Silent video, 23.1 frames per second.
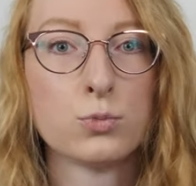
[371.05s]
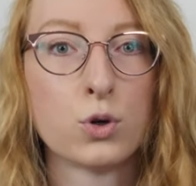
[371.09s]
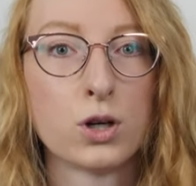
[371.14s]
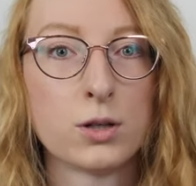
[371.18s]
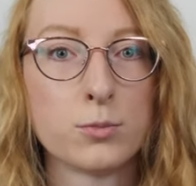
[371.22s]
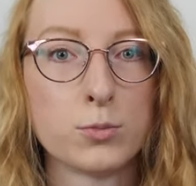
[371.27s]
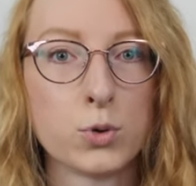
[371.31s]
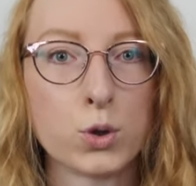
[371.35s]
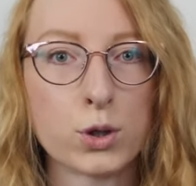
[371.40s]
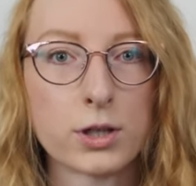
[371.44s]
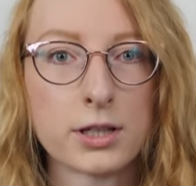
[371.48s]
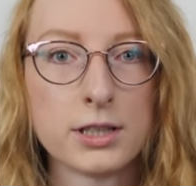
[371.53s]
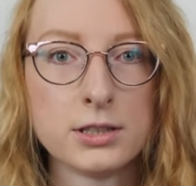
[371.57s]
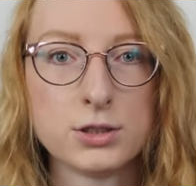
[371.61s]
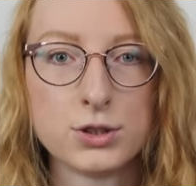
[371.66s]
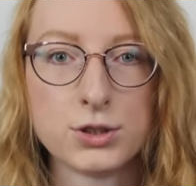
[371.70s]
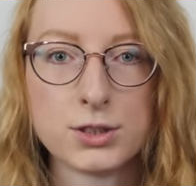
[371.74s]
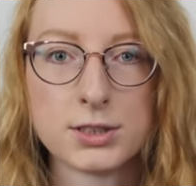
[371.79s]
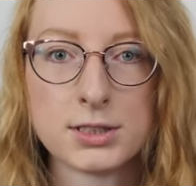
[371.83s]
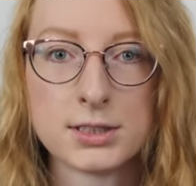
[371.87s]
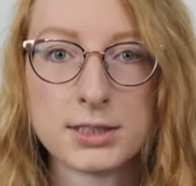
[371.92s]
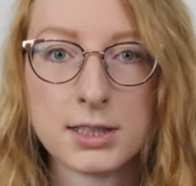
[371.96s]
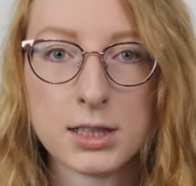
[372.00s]
One more
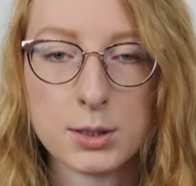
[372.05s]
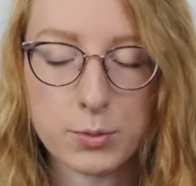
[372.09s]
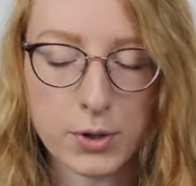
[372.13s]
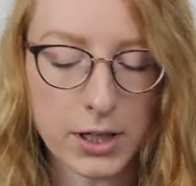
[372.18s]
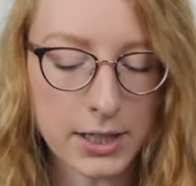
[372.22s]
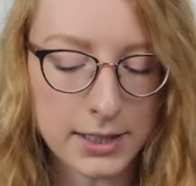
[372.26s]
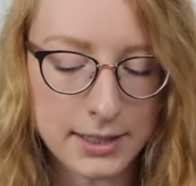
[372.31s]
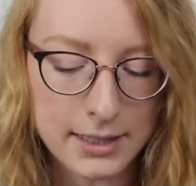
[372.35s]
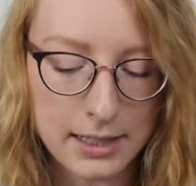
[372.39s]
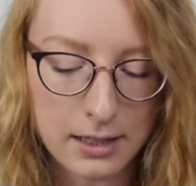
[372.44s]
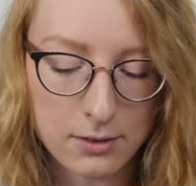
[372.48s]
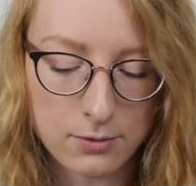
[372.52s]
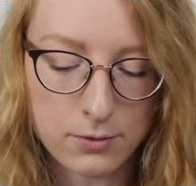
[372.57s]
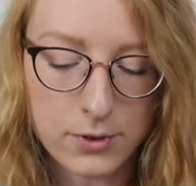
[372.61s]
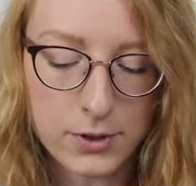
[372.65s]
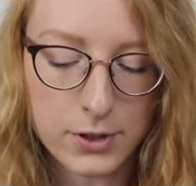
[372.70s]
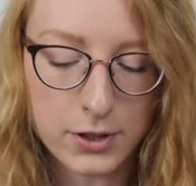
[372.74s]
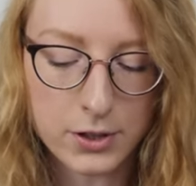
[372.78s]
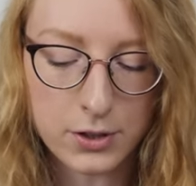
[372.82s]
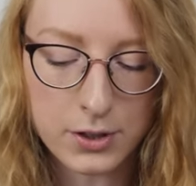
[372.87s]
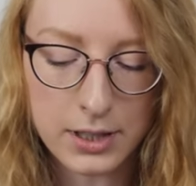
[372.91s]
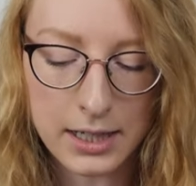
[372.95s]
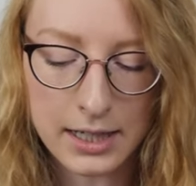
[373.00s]
interesting breakdown for
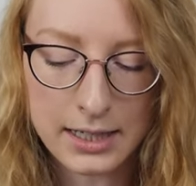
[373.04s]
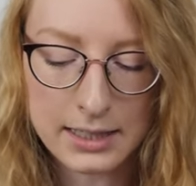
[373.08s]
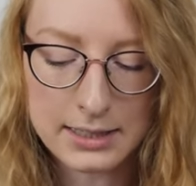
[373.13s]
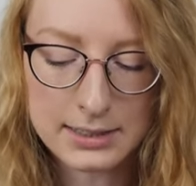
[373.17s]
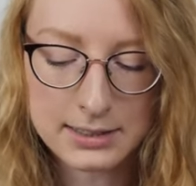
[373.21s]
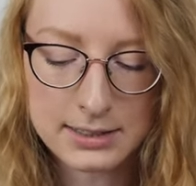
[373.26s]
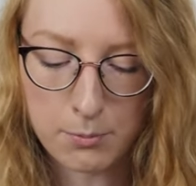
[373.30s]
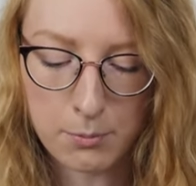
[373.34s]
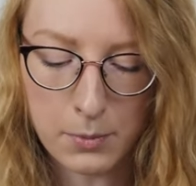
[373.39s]
you guys.